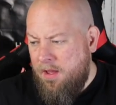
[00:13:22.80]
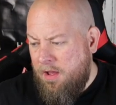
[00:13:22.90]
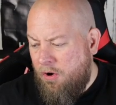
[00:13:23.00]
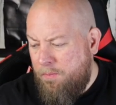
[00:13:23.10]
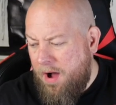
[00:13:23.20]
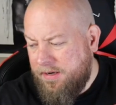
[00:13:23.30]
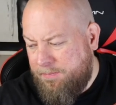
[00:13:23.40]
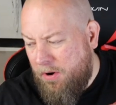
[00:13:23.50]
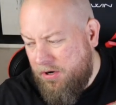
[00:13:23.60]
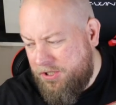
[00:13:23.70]
A whole box
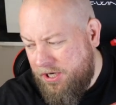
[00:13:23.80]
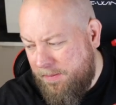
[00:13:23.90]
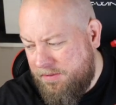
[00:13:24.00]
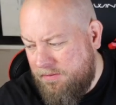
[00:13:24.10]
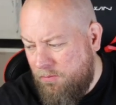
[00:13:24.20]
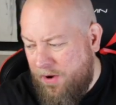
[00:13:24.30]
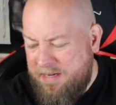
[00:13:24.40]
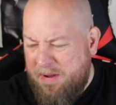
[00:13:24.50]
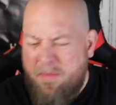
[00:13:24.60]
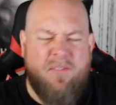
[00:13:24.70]
of poker chips.
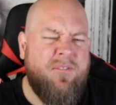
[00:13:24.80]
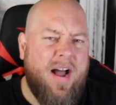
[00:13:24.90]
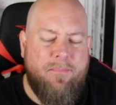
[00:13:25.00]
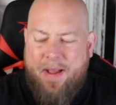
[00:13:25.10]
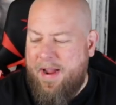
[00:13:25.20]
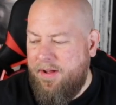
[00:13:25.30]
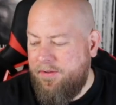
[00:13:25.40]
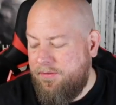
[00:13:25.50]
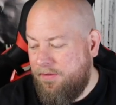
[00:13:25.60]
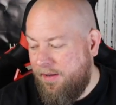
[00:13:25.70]
Weighs probably about 5
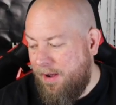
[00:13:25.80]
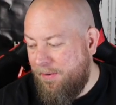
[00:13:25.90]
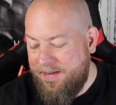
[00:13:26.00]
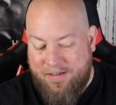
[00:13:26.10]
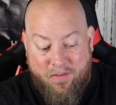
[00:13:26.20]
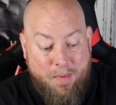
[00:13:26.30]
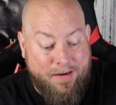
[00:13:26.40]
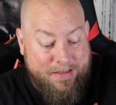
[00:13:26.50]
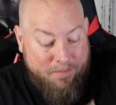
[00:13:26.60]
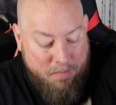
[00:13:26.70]
pounds, and I probably sell for
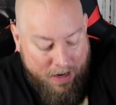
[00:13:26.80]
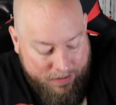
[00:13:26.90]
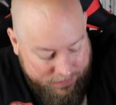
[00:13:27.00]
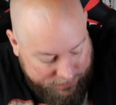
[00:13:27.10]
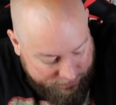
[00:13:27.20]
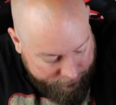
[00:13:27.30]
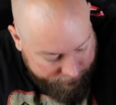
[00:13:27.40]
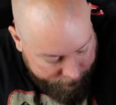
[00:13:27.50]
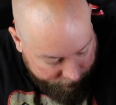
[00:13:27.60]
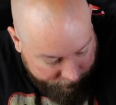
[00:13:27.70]
about 10 bucks.
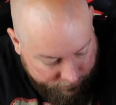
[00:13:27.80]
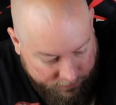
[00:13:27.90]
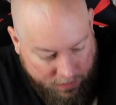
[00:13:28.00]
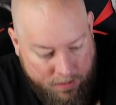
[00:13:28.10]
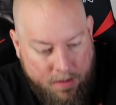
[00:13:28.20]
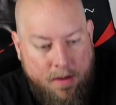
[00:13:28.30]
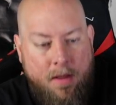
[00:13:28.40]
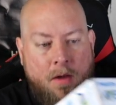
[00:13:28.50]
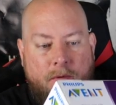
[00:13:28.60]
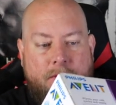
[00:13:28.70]

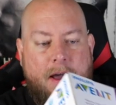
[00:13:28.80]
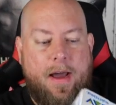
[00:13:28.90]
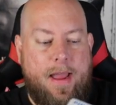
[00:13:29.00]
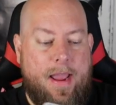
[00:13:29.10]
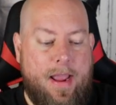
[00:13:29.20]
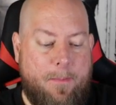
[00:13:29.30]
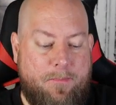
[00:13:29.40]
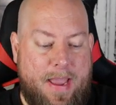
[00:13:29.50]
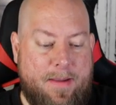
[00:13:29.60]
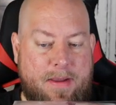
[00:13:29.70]
We've got a
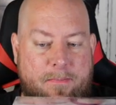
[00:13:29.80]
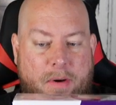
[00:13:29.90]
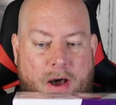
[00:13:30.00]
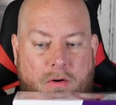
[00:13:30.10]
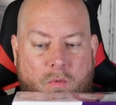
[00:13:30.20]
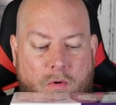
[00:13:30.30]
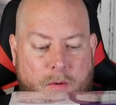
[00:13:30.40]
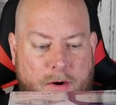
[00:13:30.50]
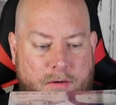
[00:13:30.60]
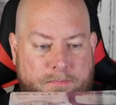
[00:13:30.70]
baby bottle
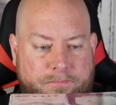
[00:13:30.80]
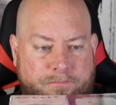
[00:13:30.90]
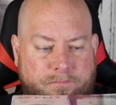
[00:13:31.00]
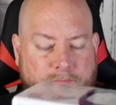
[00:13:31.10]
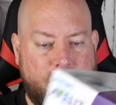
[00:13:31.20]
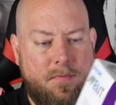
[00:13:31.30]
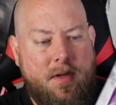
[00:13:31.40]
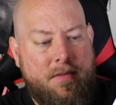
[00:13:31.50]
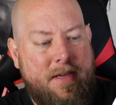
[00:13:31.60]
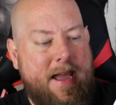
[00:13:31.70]
warmer.
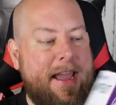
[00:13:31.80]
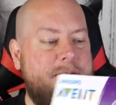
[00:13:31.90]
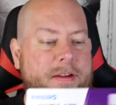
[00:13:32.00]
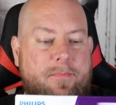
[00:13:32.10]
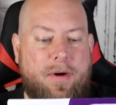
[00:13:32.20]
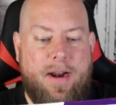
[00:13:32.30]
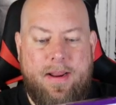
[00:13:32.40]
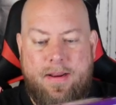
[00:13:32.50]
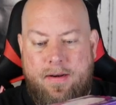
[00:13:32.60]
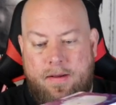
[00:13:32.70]
The Avent
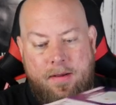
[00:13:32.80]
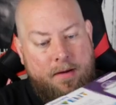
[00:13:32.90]
brand.